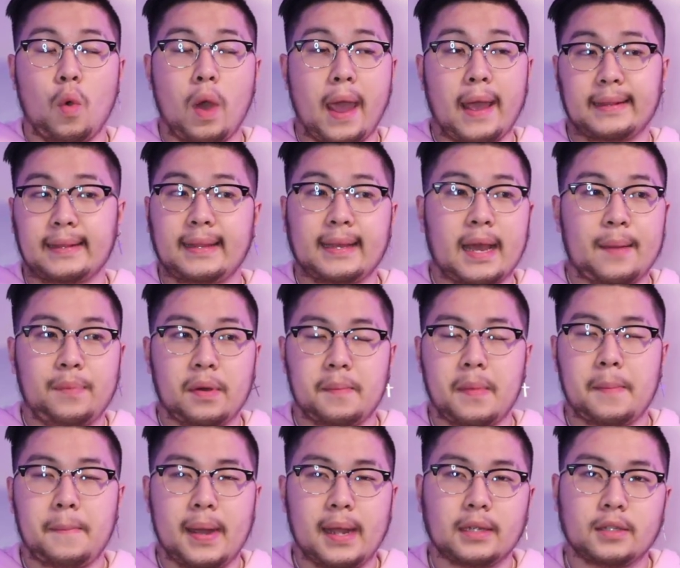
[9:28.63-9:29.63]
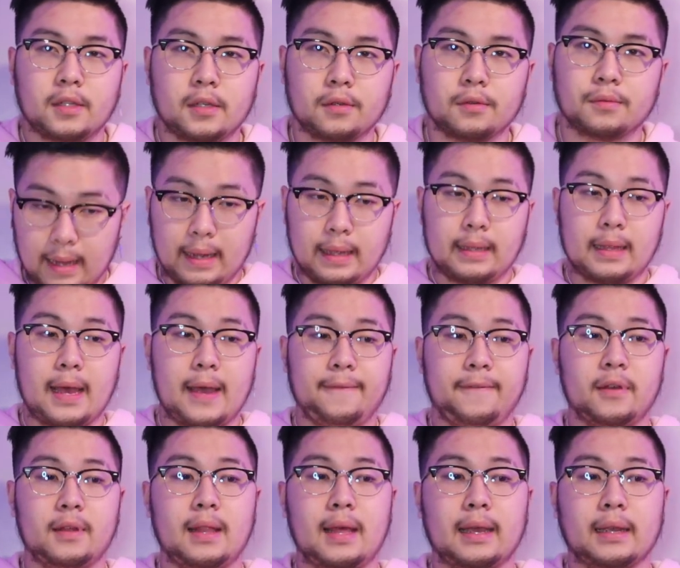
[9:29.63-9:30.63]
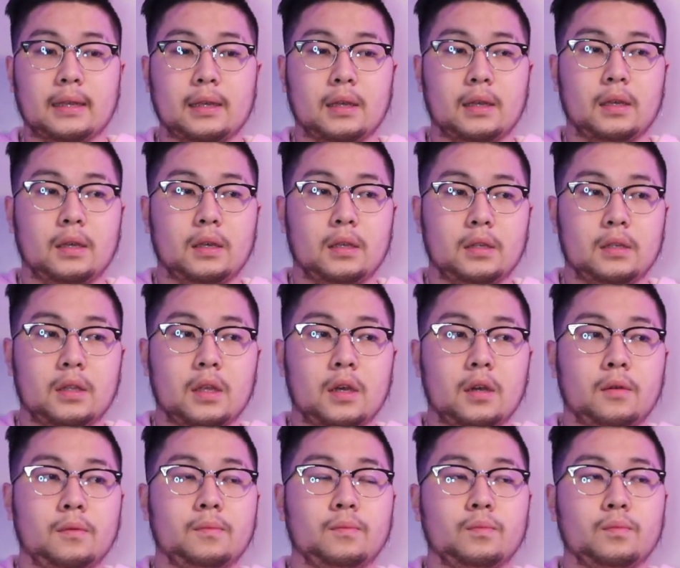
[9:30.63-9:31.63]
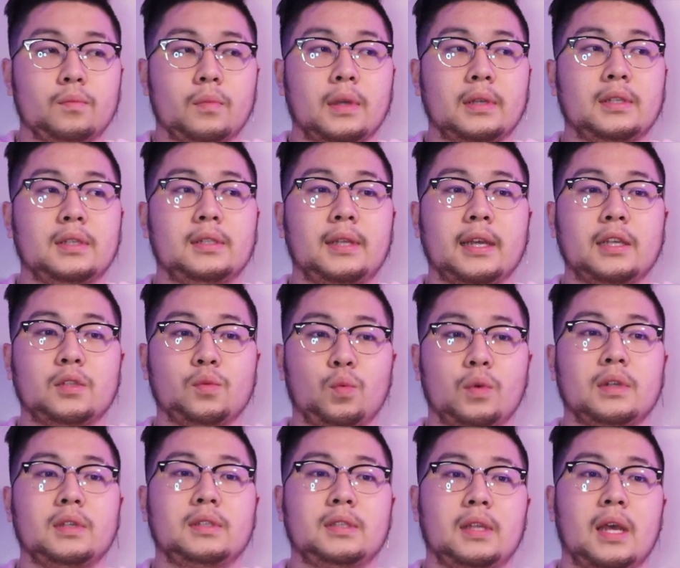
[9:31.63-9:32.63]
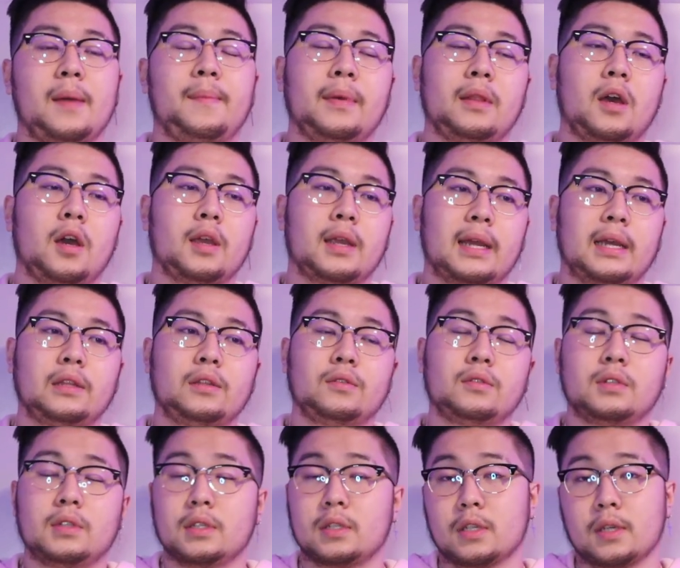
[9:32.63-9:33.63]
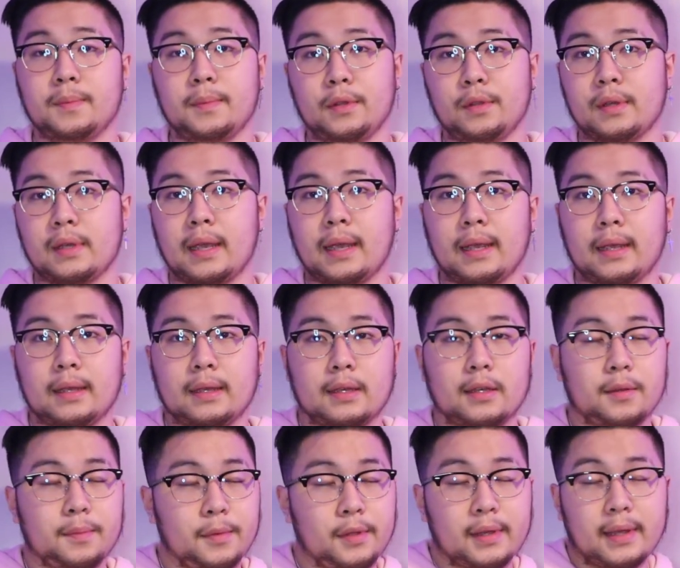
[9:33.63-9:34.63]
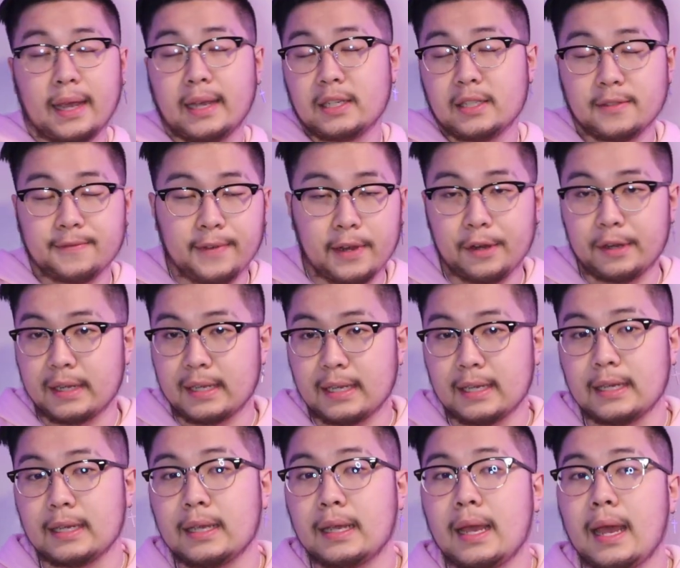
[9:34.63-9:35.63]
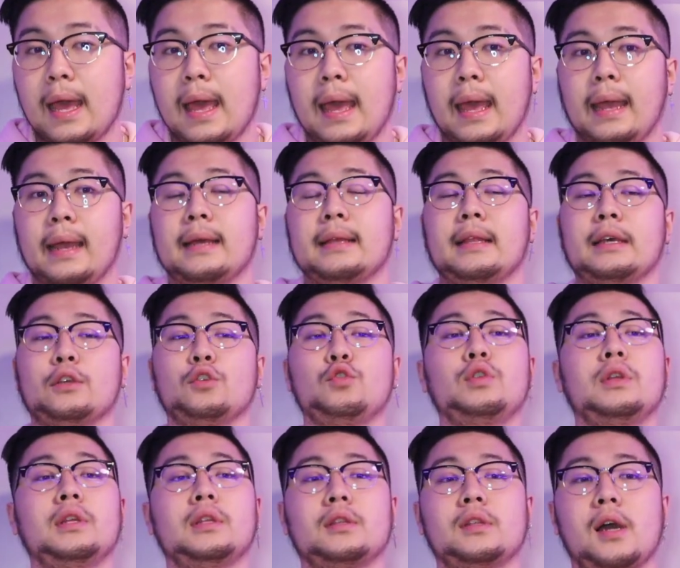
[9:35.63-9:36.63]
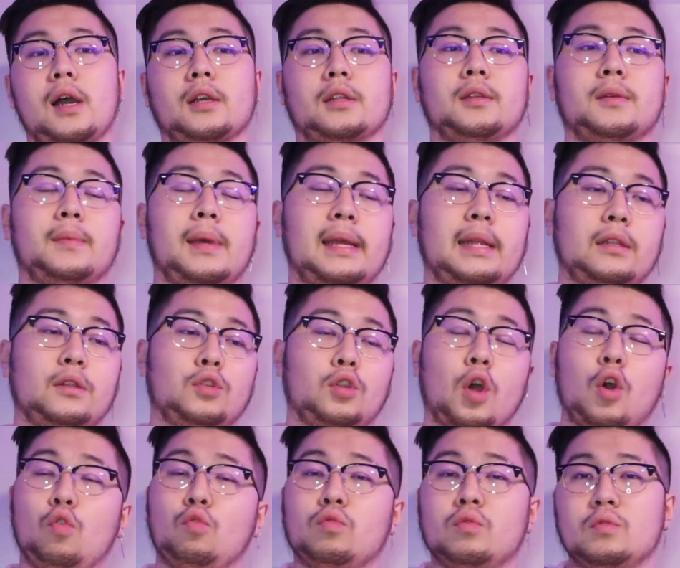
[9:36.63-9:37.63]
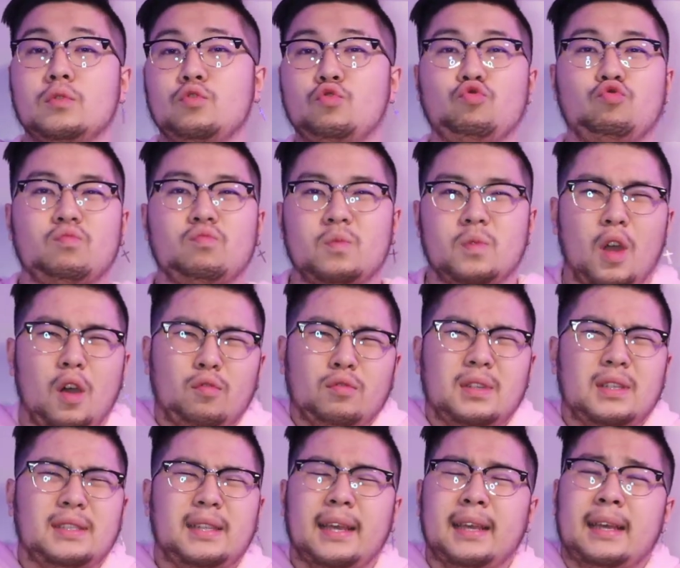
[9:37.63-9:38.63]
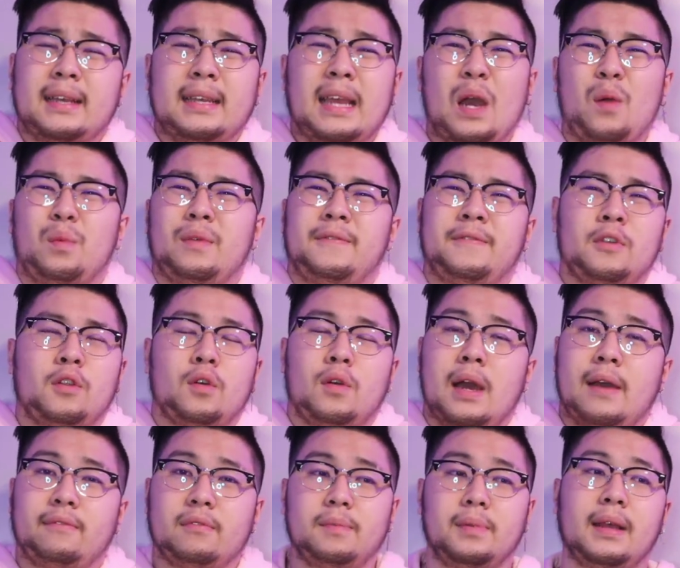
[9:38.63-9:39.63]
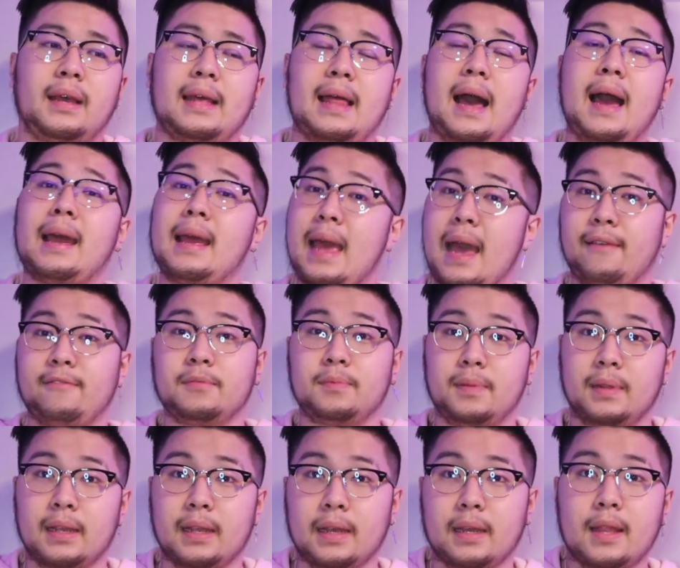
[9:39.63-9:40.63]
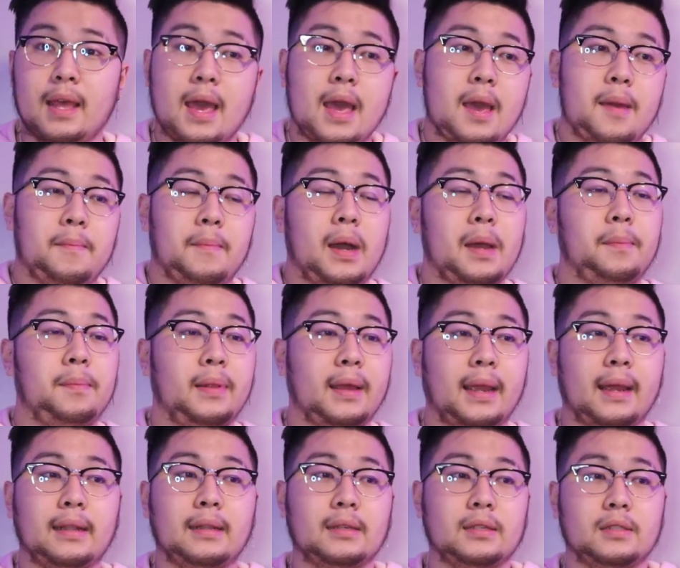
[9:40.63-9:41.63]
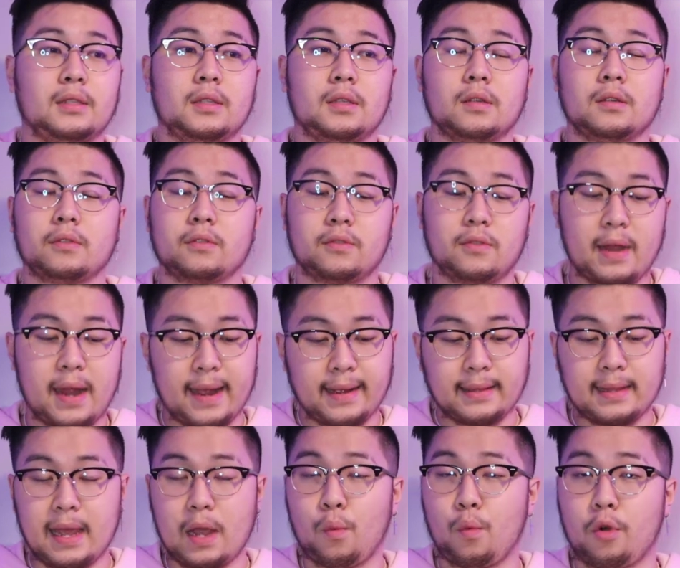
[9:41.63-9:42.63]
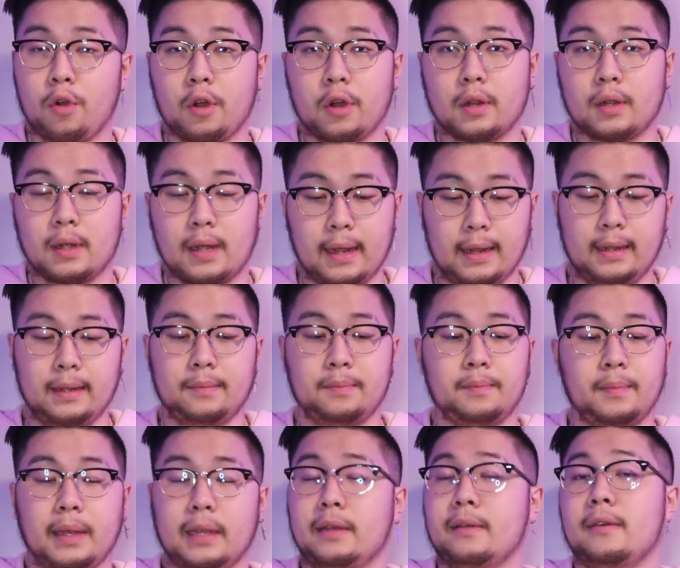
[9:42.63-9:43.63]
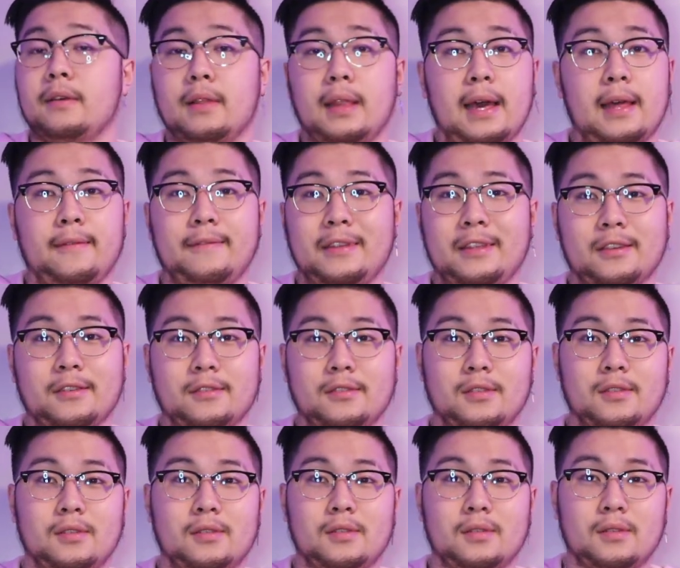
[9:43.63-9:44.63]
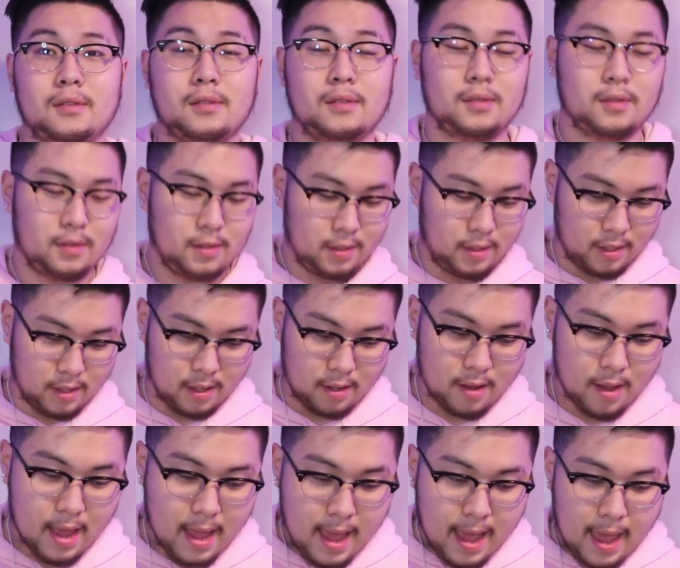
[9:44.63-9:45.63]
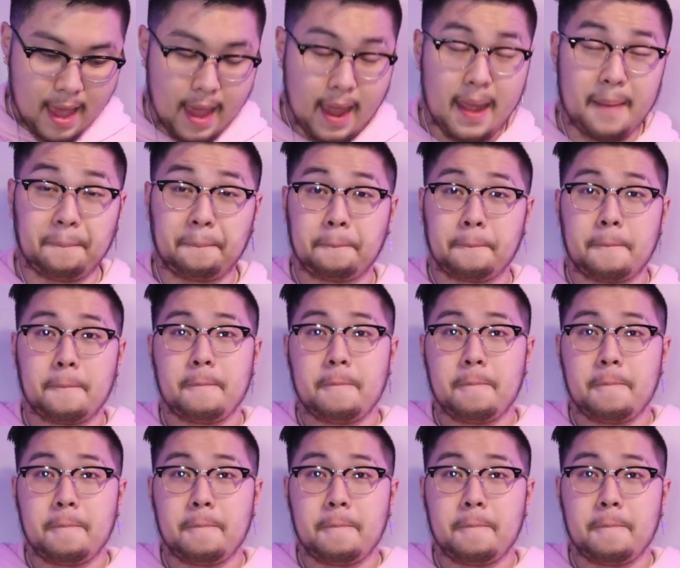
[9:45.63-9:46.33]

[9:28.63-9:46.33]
anything I put my mind to. And I feel like, you know, it just takes one step and all you gotta do is just communicate. Communication is very key and like you need to talk to them and don't don't just take a gap if you don't have a plan. I have a plan. My plan is to grind at work and make a lot of videos. You know? And